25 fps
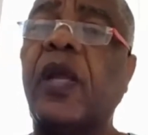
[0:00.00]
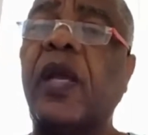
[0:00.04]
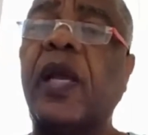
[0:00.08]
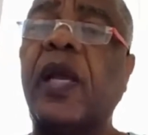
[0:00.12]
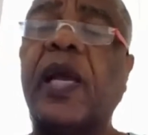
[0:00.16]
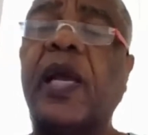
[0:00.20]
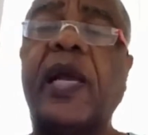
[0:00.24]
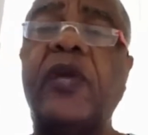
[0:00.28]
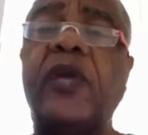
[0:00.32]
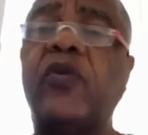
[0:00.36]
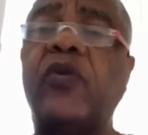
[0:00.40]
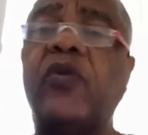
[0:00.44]

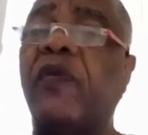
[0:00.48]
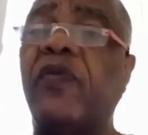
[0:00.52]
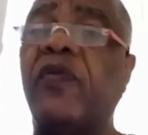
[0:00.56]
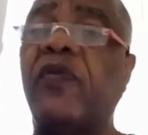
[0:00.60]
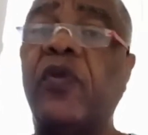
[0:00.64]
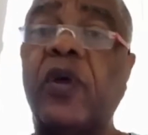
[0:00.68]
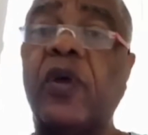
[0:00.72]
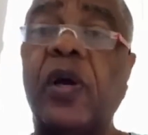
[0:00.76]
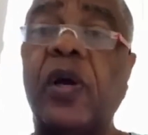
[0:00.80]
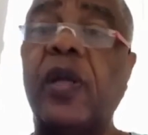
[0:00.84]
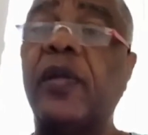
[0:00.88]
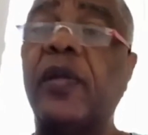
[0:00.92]
and you have
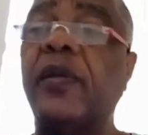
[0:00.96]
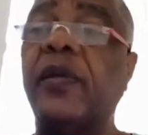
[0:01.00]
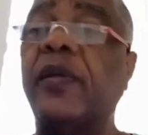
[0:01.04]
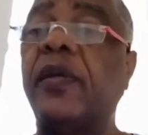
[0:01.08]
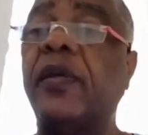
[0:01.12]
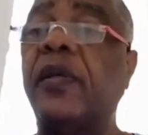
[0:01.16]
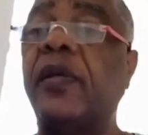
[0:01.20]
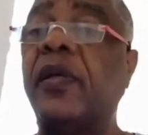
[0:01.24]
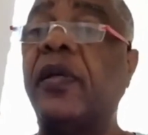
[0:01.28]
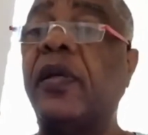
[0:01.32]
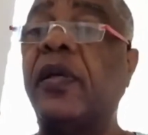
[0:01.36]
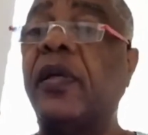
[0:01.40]
not
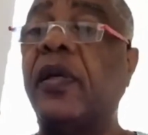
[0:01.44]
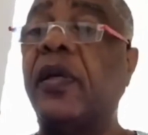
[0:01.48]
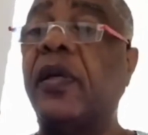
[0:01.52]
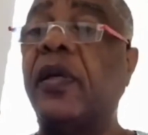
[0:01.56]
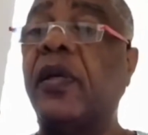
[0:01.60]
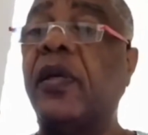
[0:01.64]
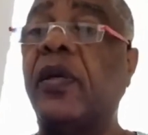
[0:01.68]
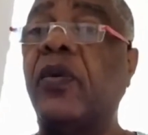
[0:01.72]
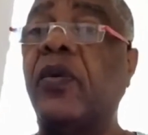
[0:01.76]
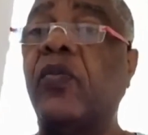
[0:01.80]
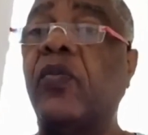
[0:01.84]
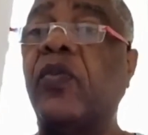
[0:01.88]

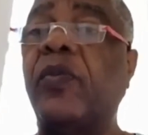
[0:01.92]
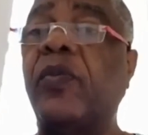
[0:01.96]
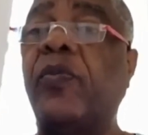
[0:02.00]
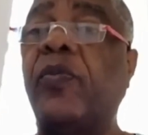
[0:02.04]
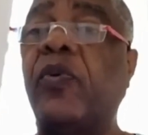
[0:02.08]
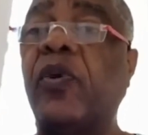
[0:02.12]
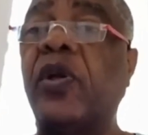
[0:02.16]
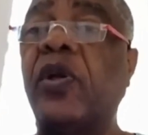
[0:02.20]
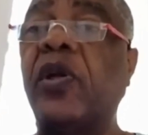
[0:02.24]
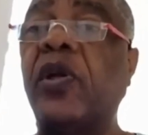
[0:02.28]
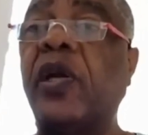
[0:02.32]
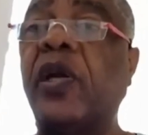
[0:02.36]

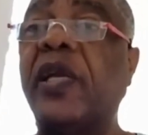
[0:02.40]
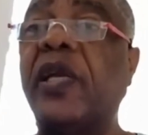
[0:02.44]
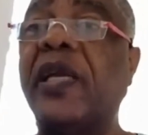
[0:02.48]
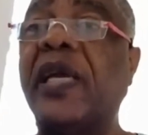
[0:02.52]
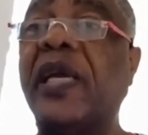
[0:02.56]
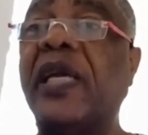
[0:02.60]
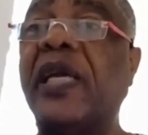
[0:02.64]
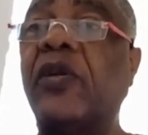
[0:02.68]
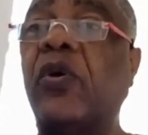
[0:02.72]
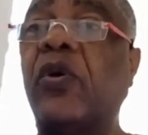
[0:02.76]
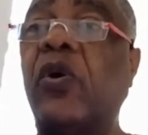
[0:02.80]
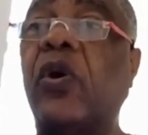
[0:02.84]
reported on it
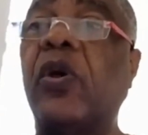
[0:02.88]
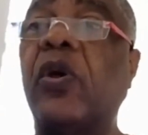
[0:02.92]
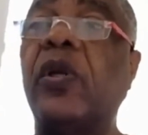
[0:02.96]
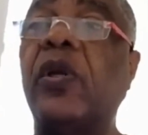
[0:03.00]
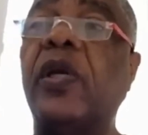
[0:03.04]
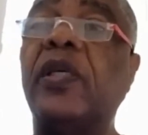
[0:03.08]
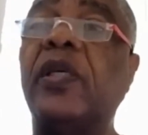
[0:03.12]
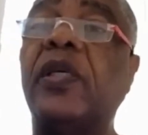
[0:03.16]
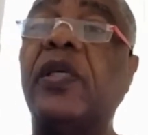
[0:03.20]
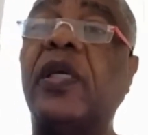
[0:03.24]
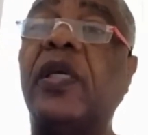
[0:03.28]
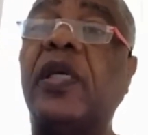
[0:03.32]
at
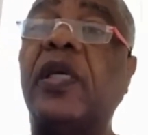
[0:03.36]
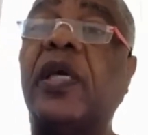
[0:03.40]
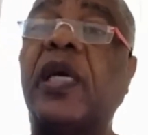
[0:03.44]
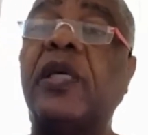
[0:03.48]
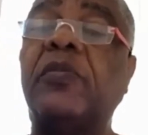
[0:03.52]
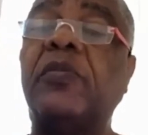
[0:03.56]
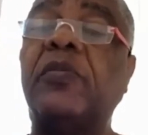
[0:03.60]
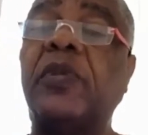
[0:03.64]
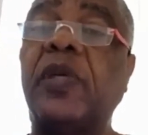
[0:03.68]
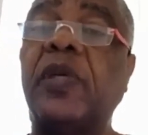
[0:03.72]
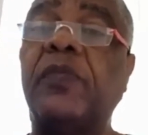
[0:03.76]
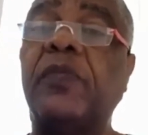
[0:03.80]
all until the
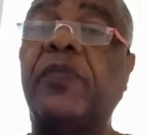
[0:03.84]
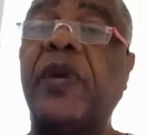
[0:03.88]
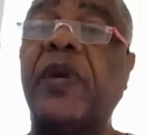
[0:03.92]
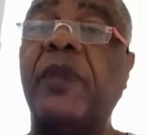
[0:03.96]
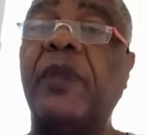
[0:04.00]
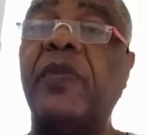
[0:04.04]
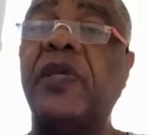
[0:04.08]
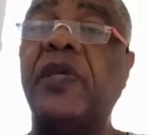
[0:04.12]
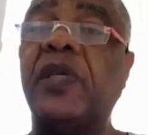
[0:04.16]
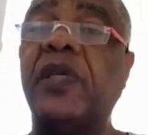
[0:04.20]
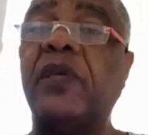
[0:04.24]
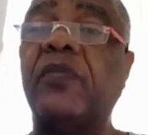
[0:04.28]

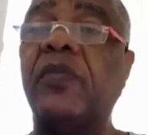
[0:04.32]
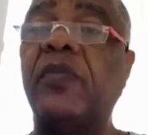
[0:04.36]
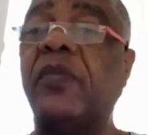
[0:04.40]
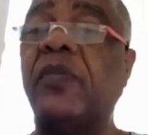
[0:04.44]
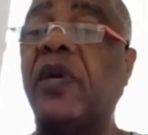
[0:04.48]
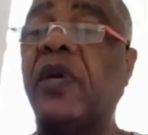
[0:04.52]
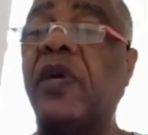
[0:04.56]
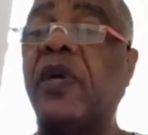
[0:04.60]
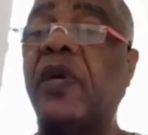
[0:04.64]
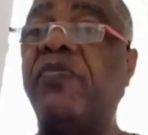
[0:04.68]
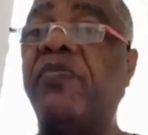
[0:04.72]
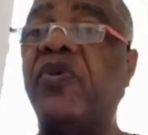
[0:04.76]
Prime Minister
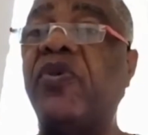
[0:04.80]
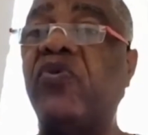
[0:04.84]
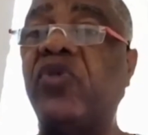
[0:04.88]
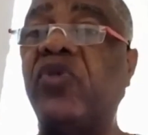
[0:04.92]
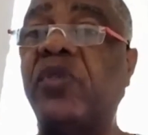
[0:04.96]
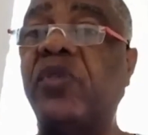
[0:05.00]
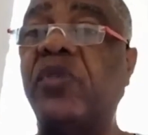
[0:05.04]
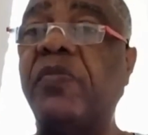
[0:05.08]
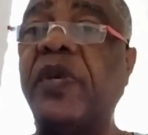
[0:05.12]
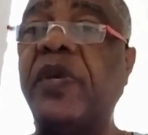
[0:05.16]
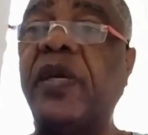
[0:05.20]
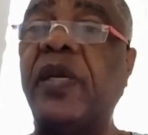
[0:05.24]

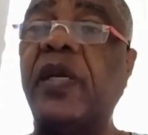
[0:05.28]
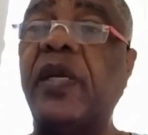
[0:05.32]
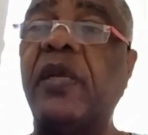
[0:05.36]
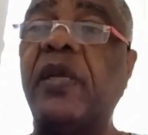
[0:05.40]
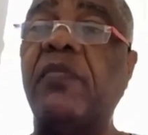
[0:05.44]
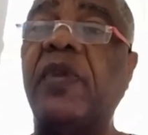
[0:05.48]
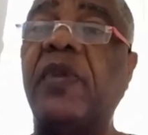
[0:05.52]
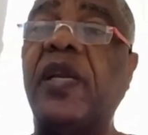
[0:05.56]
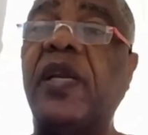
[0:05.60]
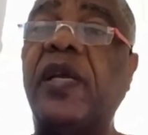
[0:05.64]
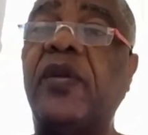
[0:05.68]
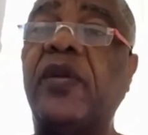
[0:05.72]
abused me at the
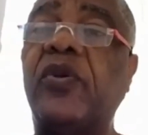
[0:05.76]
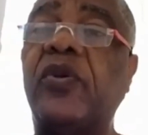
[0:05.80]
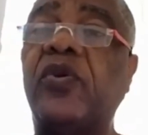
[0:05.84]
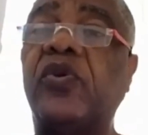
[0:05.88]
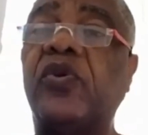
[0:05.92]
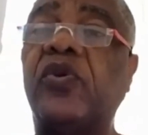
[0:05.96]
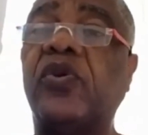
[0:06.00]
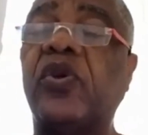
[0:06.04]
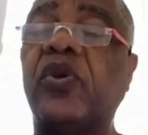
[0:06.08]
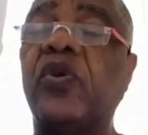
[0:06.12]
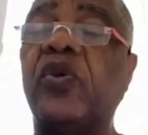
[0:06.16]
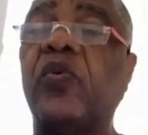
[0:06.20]
meeting.
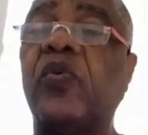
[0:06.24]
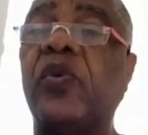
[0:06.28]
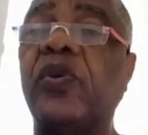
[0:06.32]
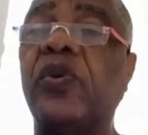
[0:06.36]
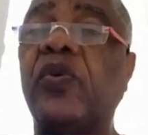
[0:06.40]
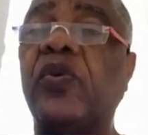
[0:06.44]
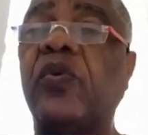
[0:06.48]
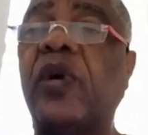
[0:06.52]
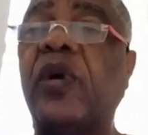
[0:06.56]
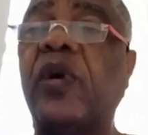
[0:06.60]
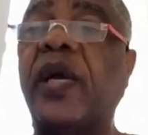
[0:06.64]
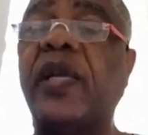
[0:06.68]
So you
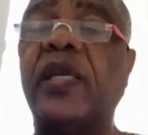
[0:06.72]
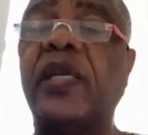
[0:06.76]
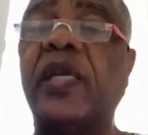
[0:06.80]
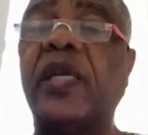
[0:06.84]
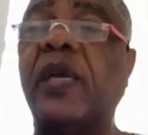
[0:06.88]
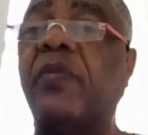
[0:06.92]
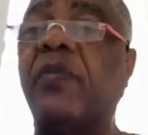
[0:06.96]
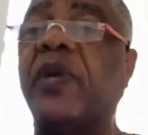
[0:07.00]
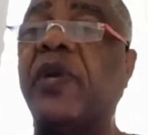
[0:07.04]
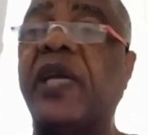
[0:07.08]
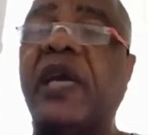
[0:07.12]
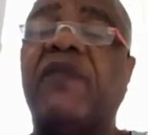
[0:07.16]
want
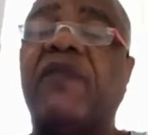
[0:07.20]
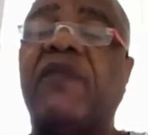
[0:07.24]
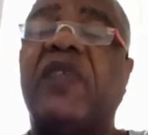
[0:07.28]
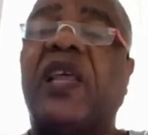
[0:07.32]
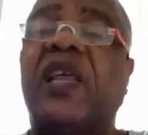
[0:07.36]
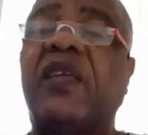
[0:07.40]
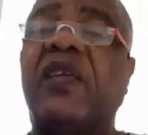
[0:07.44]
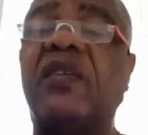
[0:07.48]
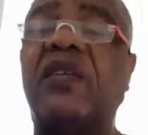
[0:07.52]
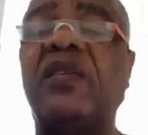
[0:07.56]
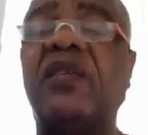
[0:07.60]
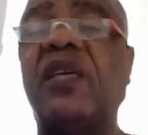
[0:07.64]
them, and I have
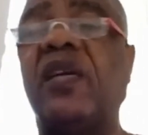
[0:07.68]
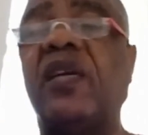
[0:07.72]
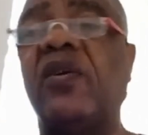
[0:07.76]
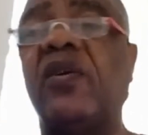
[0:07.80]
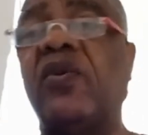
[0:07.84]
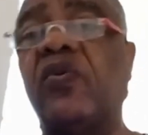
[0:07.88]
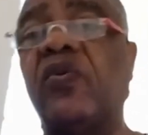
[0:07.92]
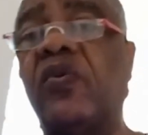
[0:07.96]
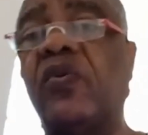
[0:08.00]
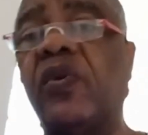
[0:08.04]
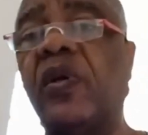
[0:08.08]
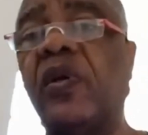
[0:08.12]
nothing to say to
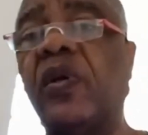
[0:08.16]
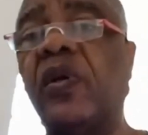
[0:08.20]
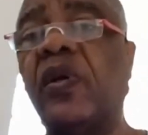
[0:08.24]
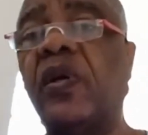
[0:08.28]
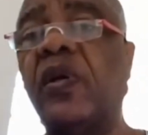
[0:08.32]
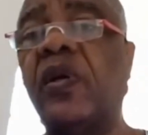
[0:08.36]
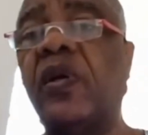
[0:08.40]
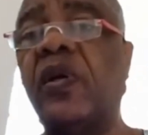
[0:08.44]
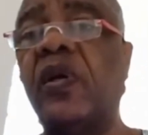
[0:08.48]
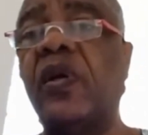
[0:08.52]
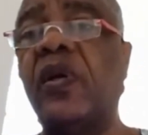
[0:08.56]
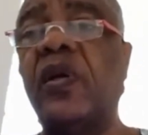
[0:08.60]
you.
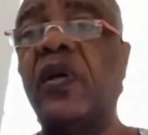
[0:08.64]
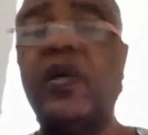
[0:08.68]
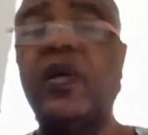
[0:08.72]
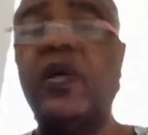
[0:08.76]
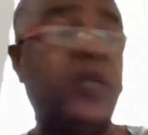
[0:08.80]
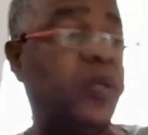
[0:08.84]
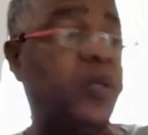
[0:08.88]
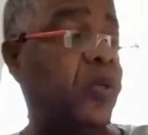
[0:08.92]
You